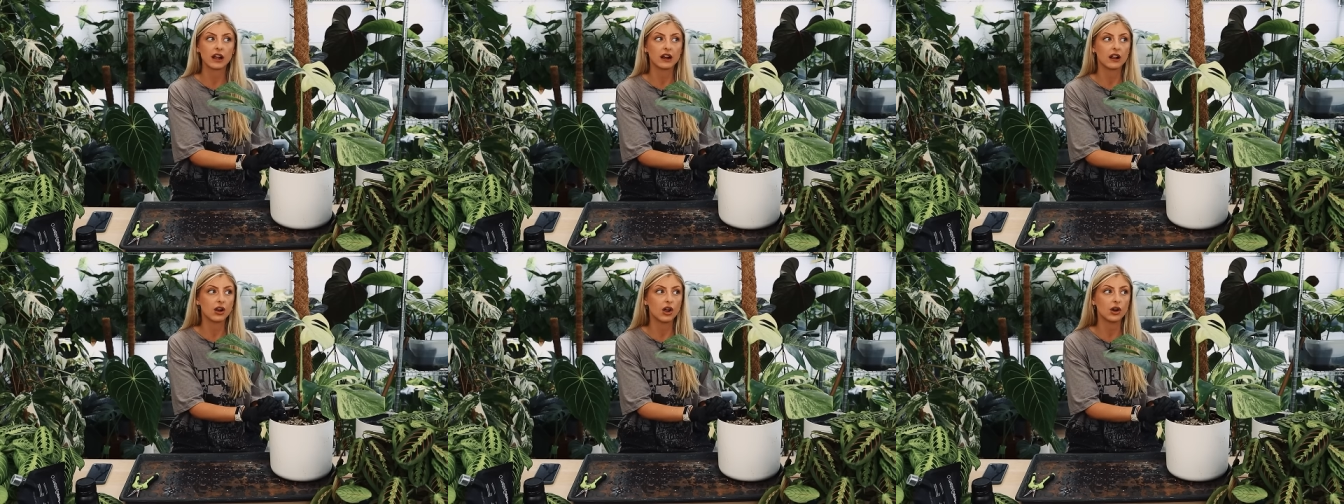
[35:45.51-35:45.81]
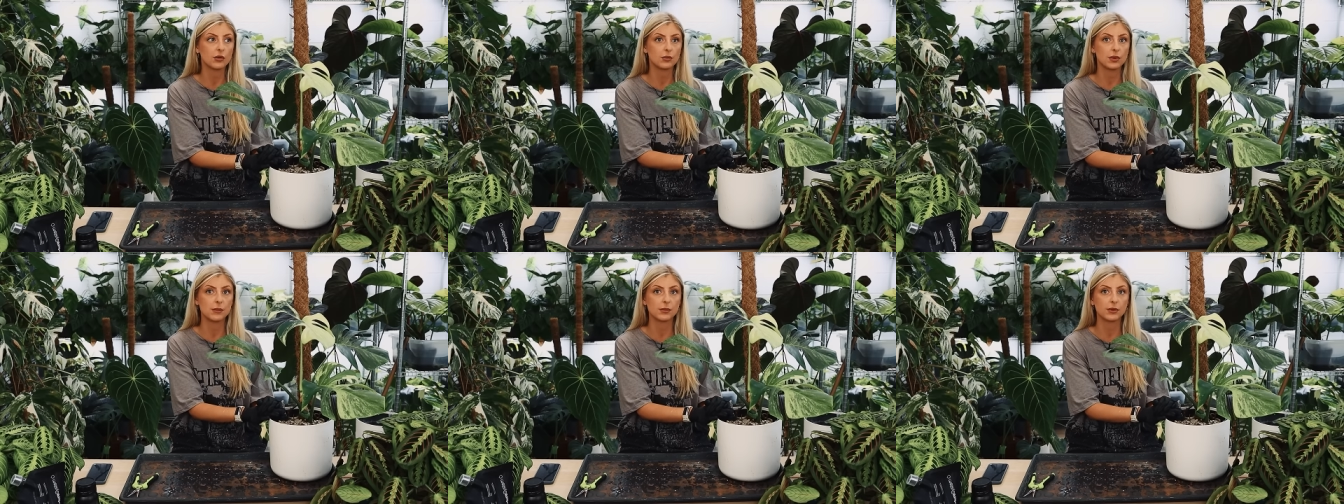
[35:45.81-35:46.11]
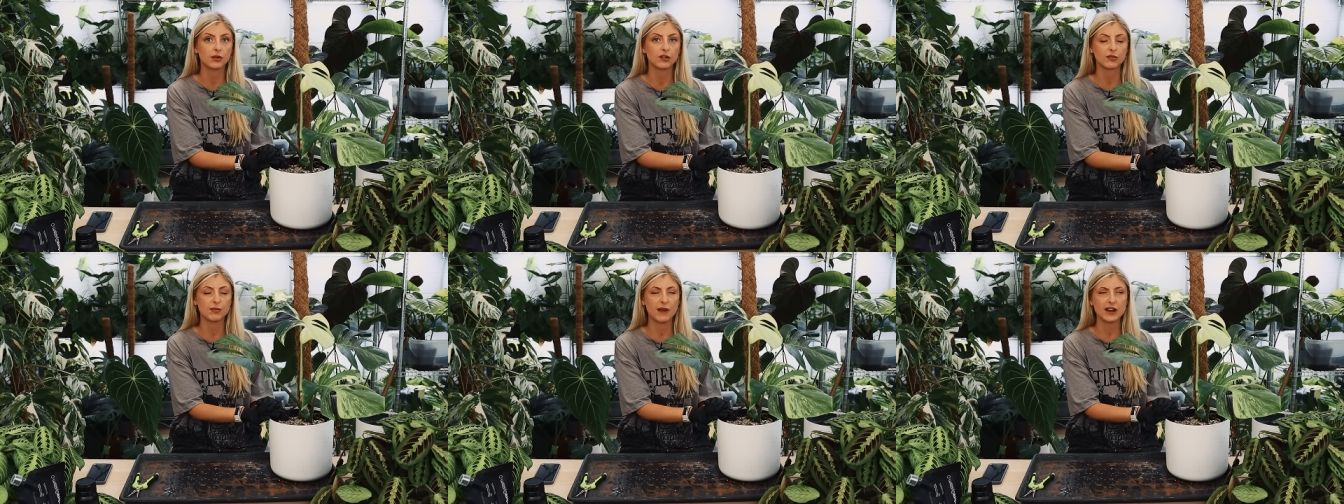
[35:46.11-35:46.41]
And a lot of
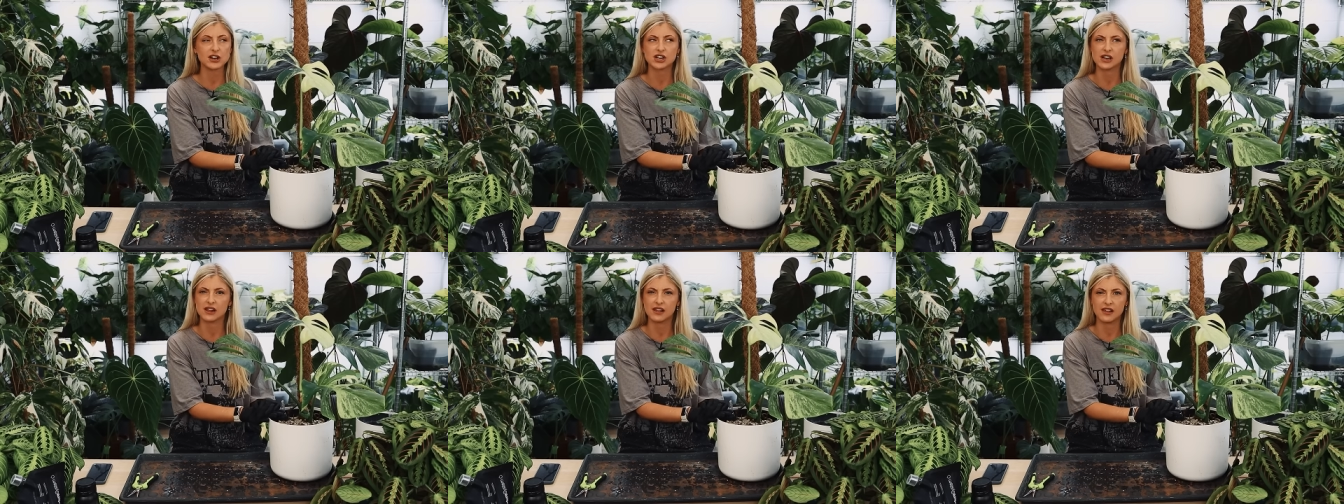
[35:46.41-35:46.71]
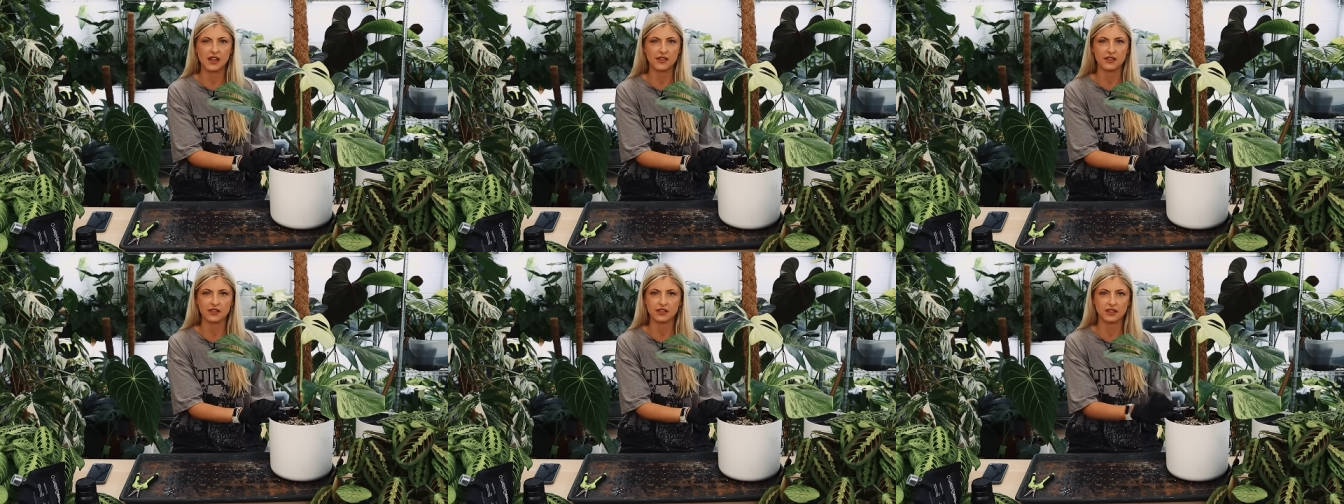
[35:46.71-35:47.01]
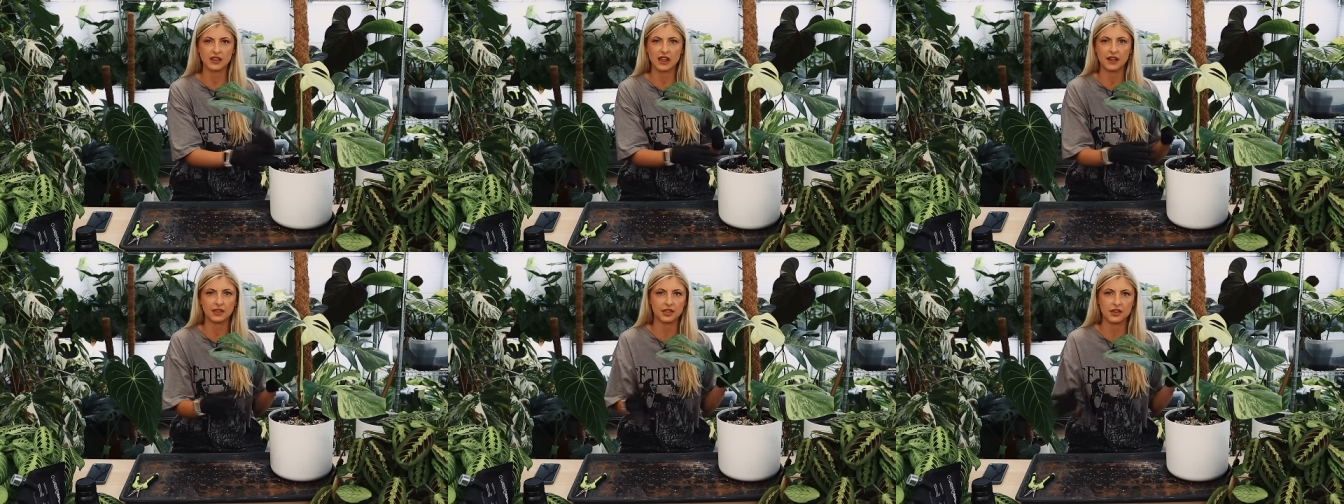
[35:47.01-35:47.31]
people, especially in
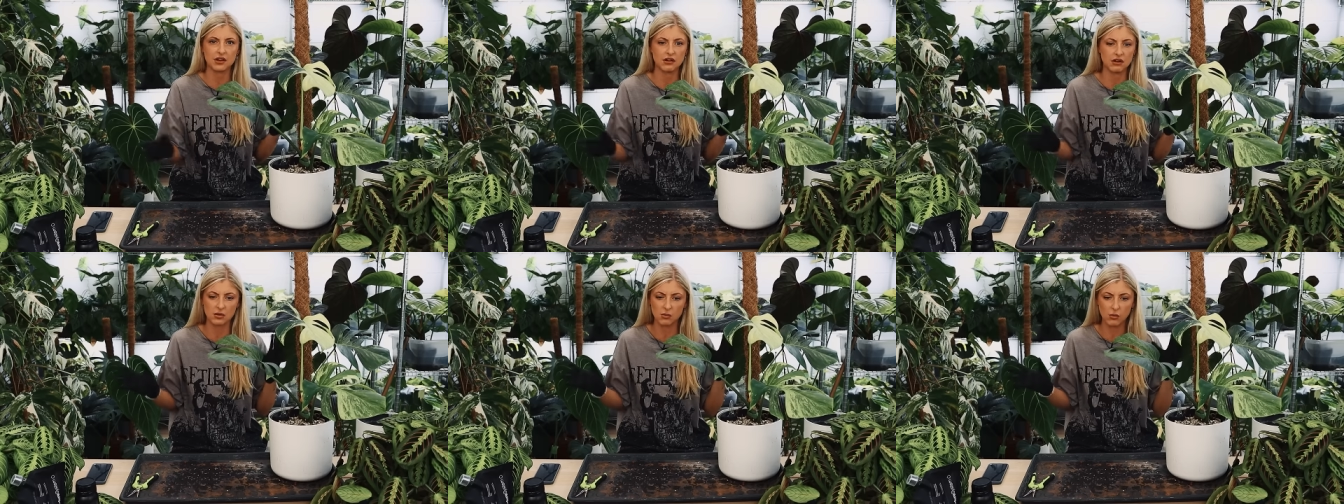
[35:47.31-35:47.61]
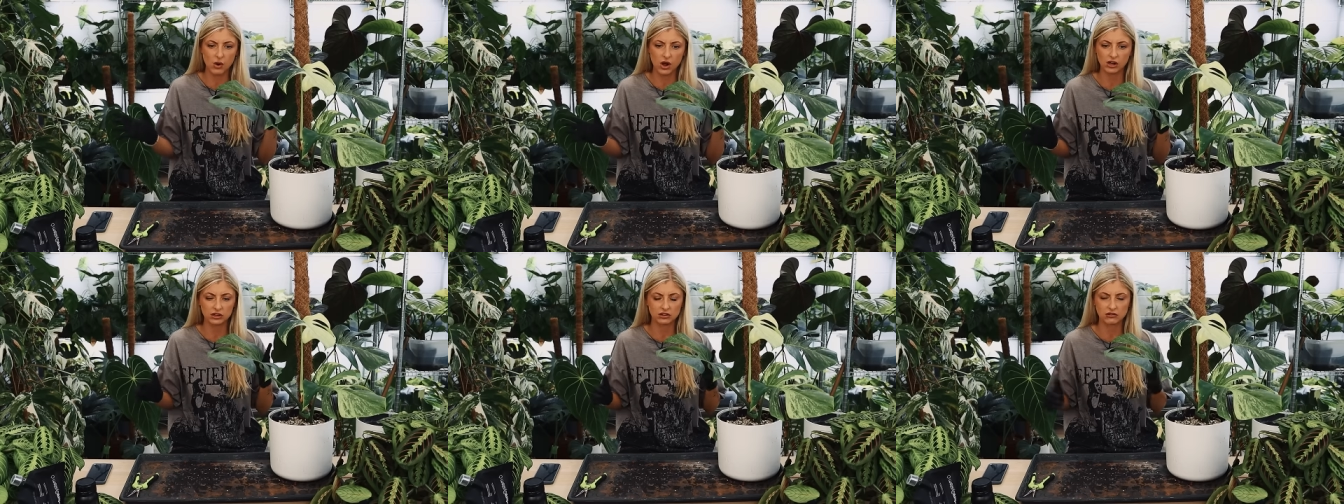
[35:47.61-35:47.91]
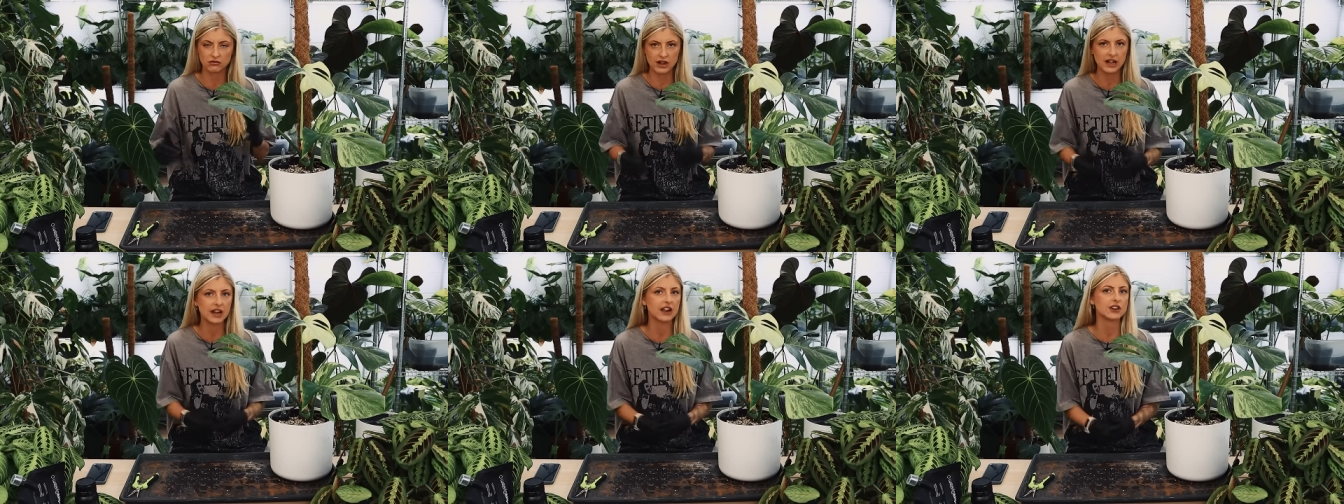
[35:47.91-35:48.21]
the anthurium world,
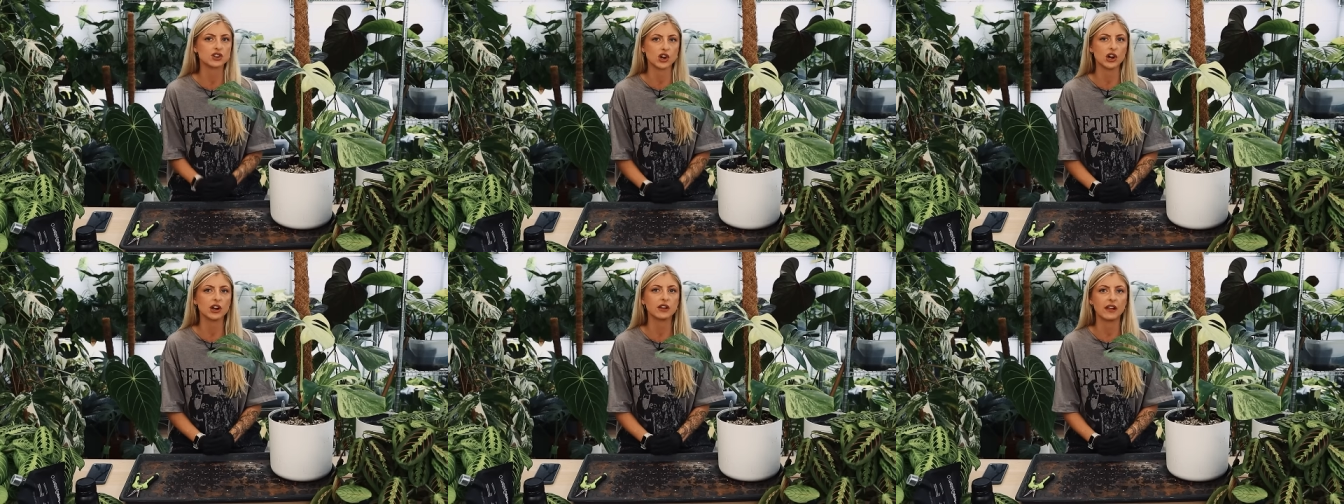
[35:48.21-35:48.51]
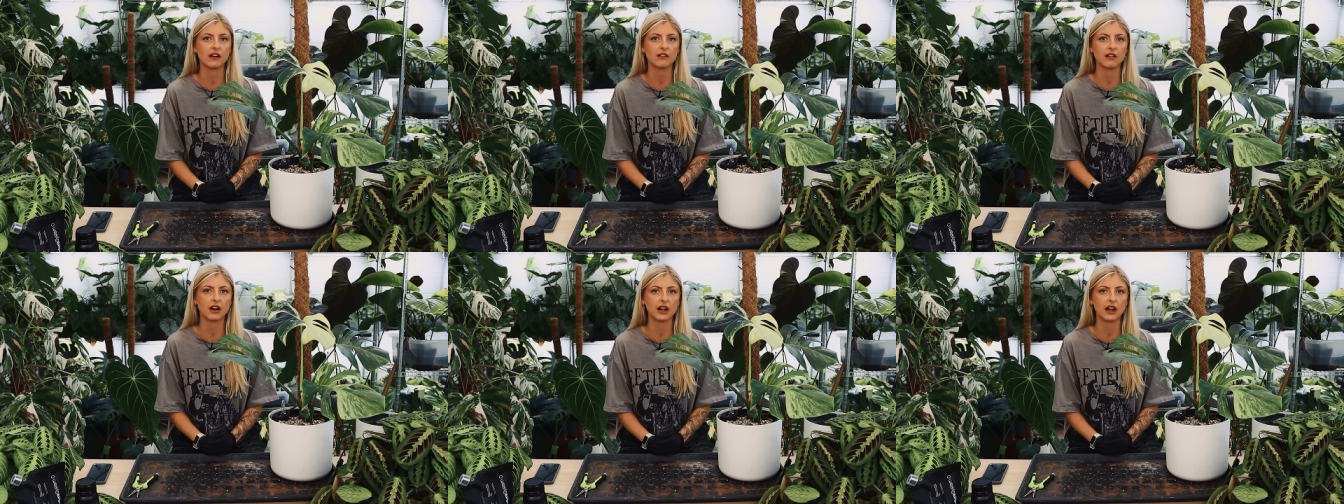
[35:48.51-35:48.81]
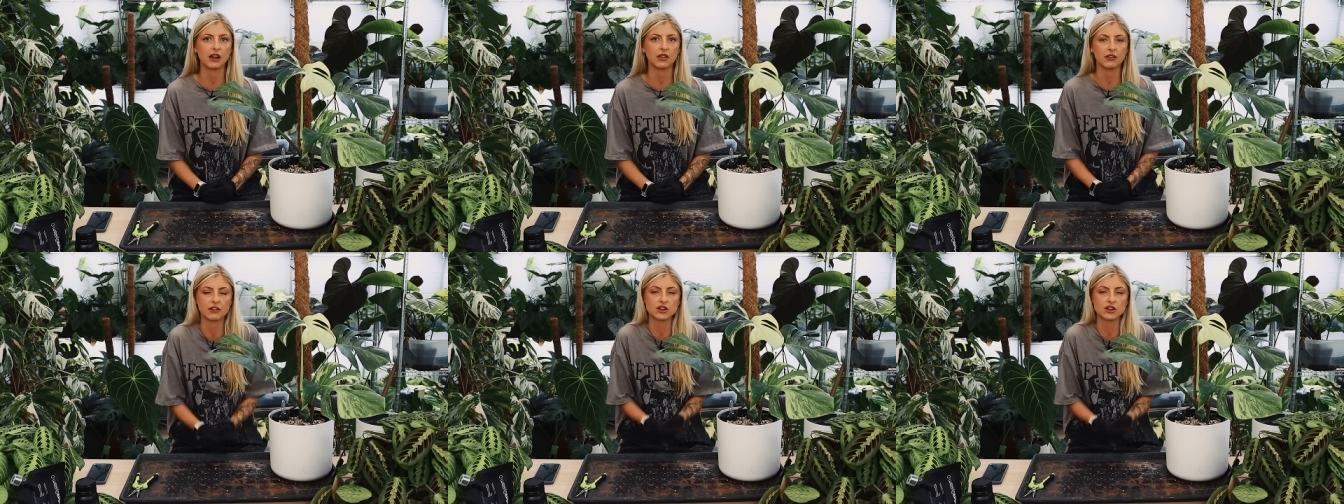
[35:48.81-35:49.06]
are really enjoying that right now.